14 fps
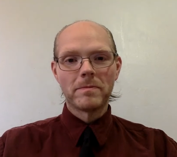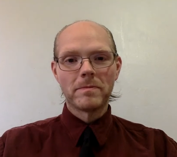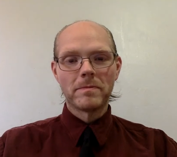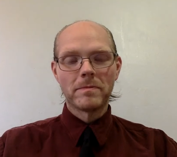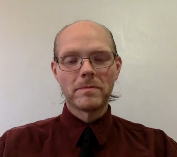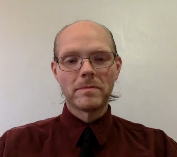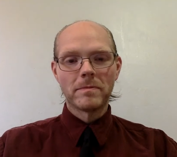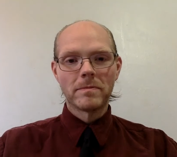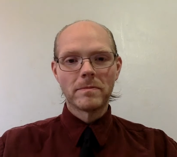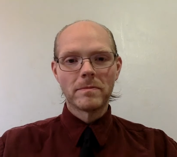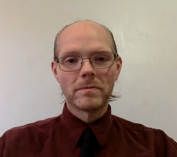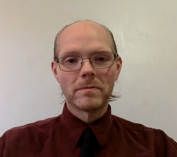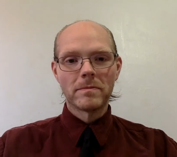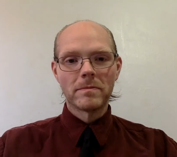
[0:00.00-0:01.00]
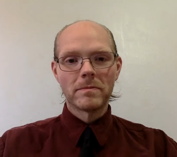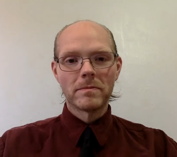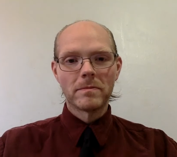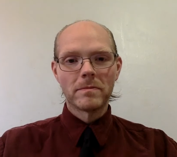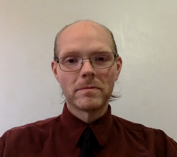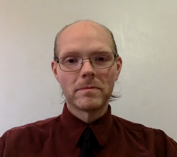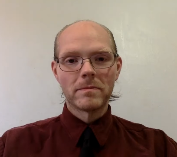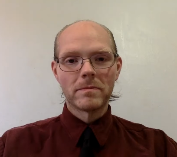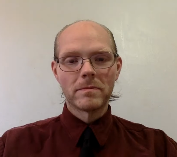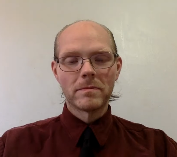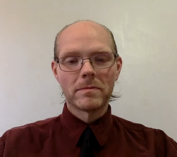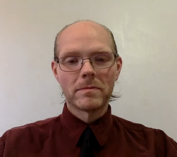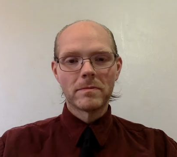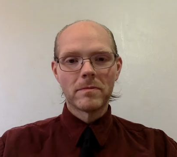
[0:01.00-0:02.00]

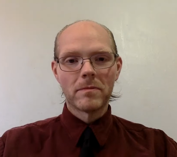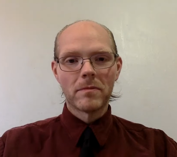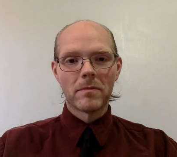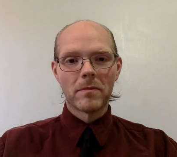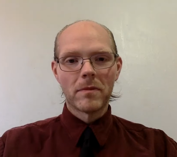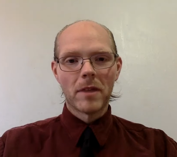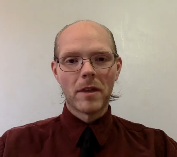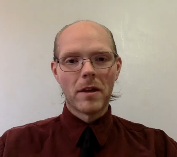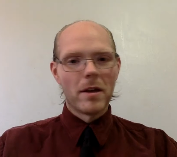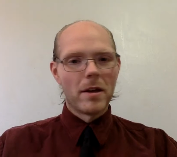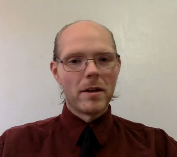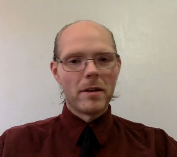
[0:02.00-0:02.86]
Nothing is said.